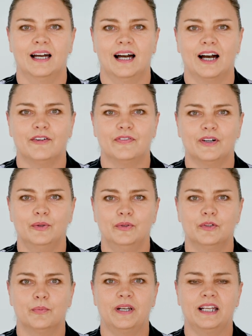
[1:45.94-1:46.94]
I
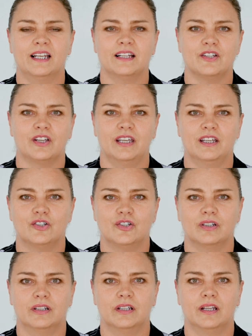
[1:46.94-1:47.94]
found brain
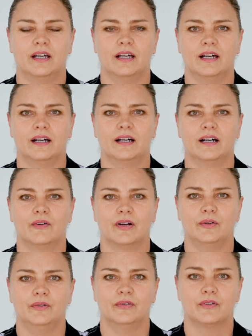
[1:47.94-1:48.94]
education uh,
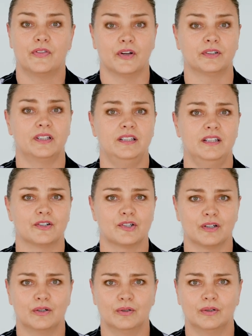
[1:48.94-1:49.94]
around 13 years
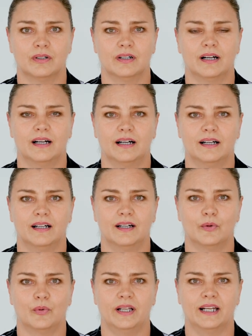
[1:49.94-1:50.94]
ago uh,
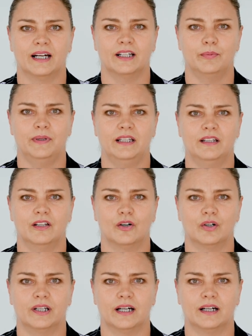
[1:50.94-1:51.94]
when I had been
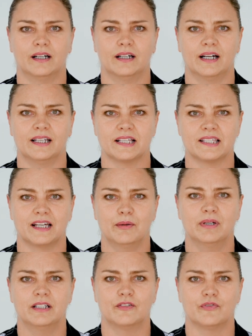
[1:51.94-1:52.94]
on a, an
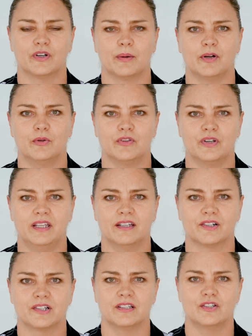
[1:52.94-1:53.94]
assignment for about three
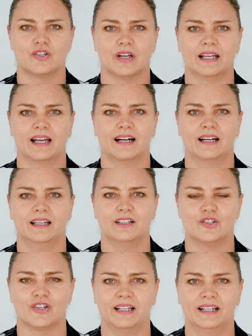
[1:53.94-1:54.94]
years in Shanghai in
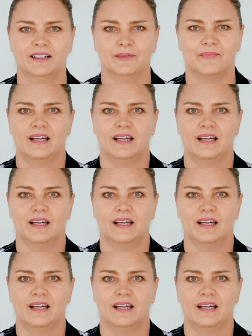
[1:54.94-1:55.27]
China.